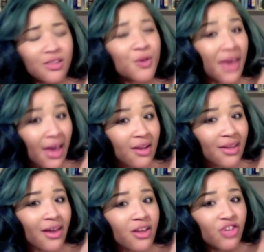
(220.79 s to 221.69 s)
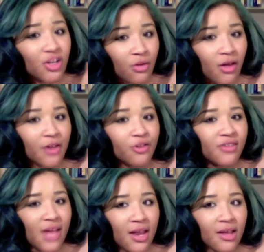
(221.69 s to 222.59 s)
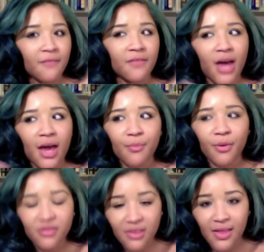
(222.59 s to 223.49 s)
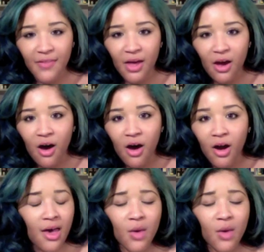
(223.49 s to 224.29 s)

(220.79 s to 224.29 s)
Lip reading: you can get a general understanding of the kind of person that they are